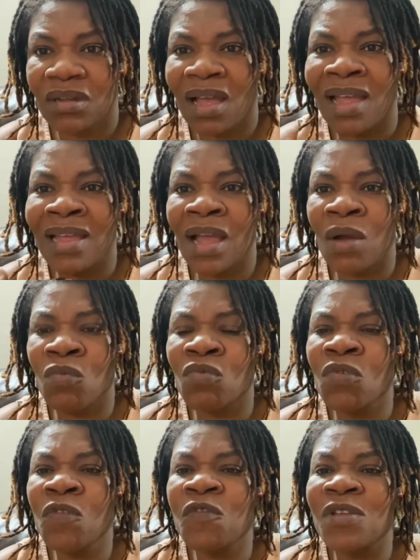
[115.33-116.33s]
and yet,
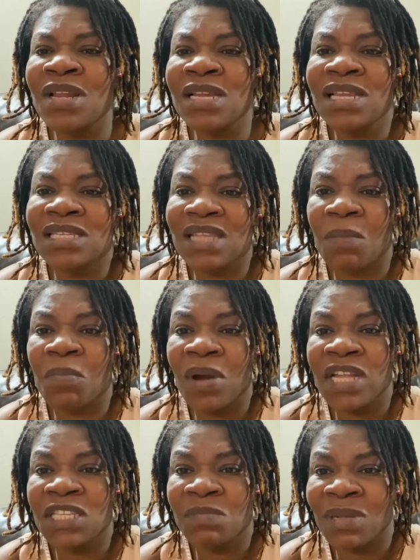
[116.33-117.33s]
who feel
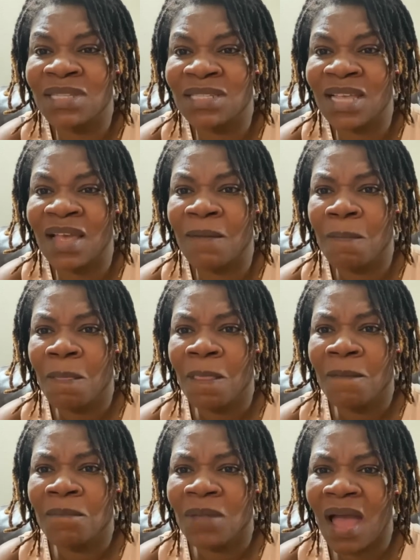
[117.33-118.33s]
disappointment, say,
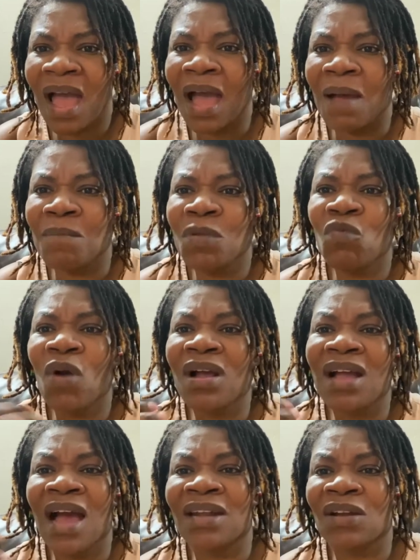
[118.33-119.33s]
ah, me
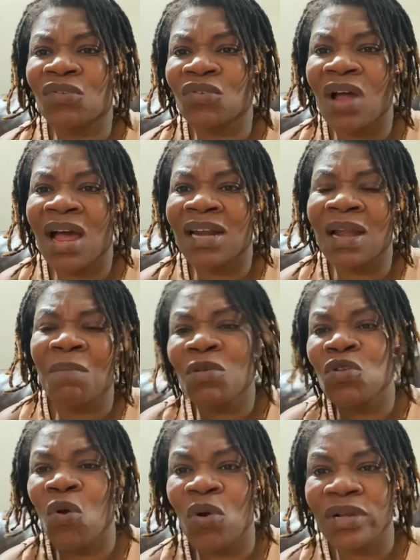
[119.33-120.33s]
walk Ghana cry, and I'm
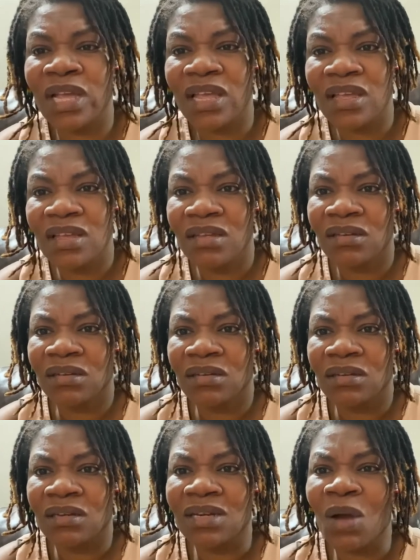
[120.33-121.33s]
yoki.
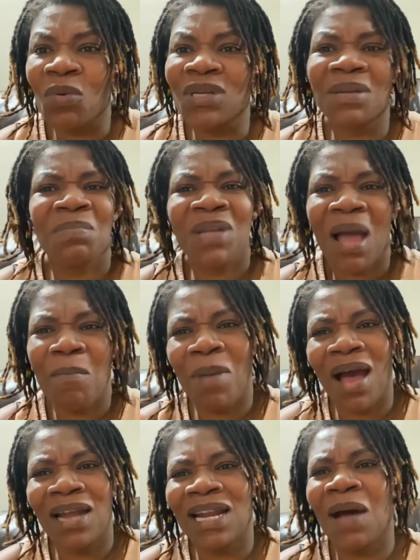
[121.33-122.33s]
Now, what the mea
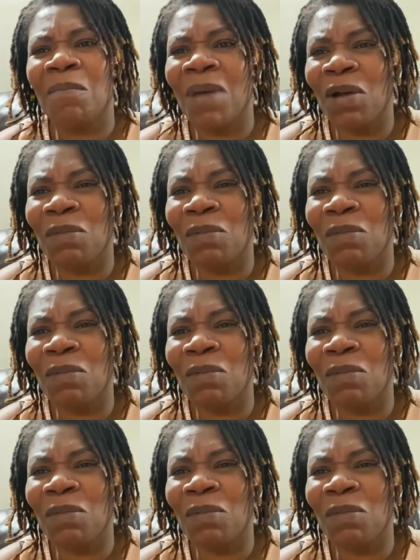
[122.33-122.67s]
bah, and I'll bow